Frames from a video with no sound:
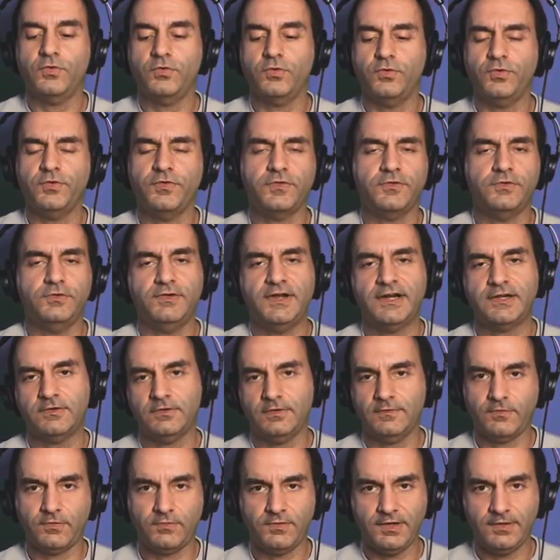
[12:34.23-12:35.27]
Who is the director
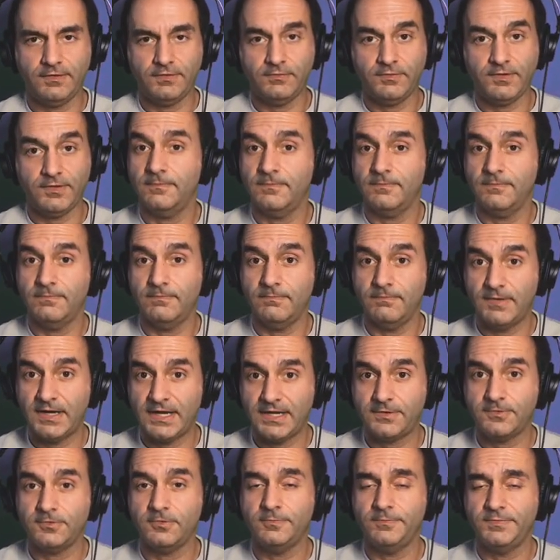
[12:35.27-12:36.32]
of Creed 3?
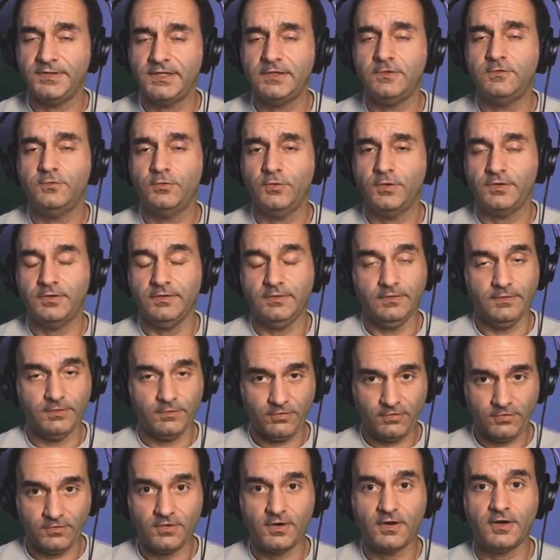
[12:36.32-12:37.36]
Michael B. Jordan, the
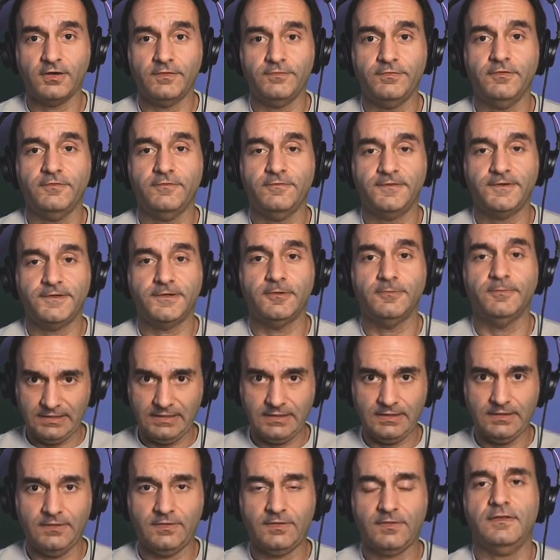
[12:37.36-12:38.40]
star of the film,
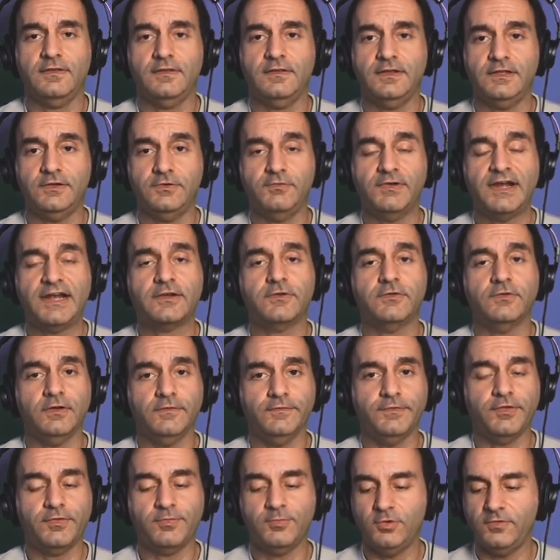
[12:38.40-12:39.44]
is the director
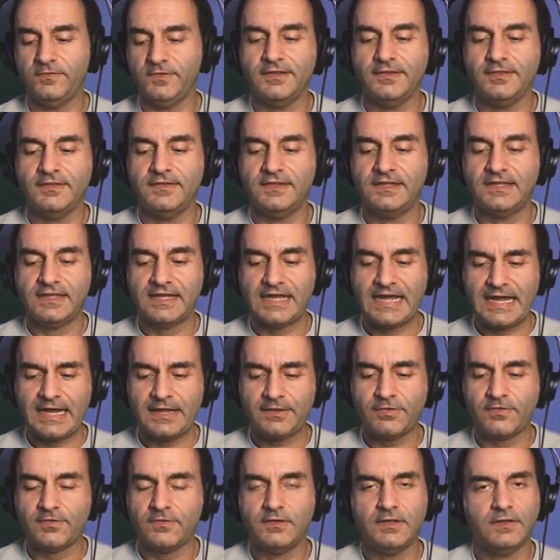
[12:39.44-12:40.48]
of this movie. The
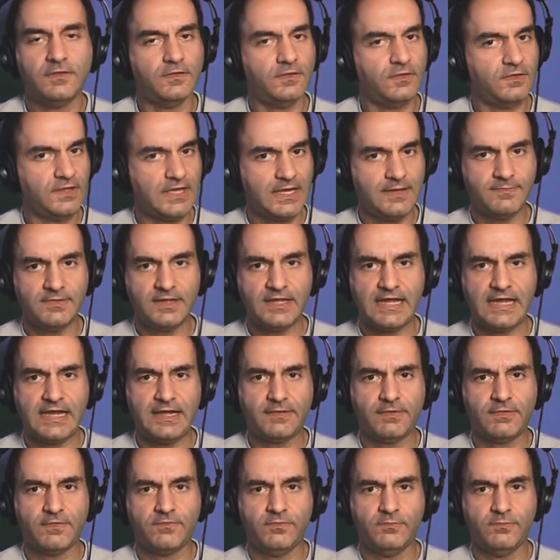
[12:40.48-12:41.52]
cast, it's the same
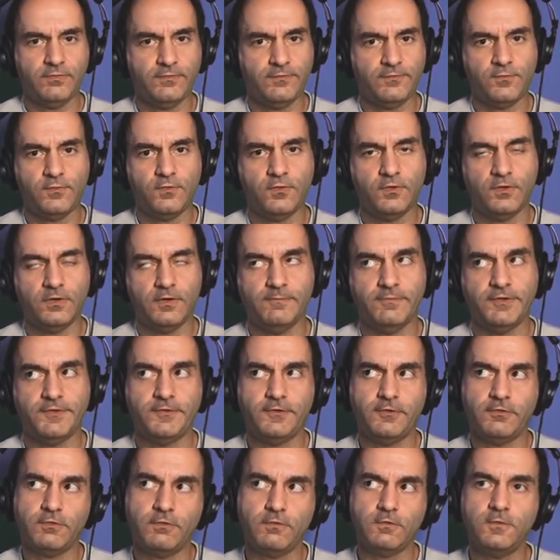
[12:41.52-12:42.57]
cast from before, but
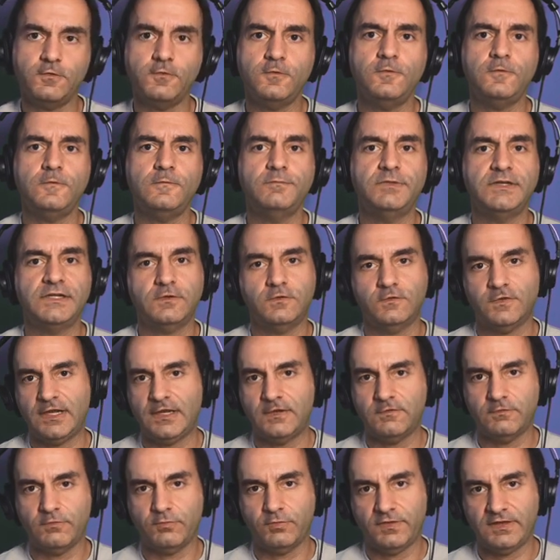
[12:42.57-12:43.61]
there's two big
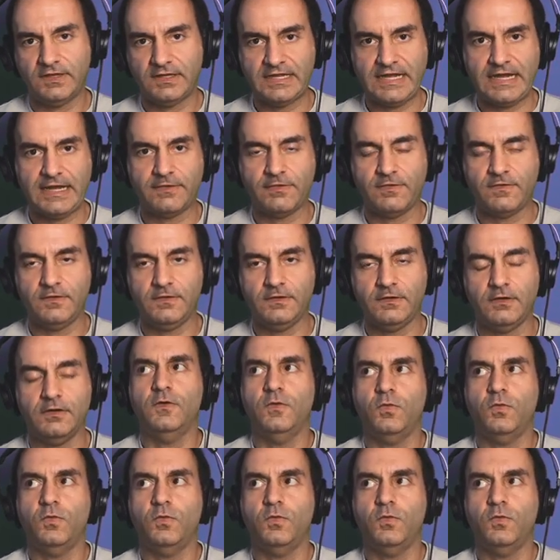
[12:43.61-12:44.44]
changes with the cast here.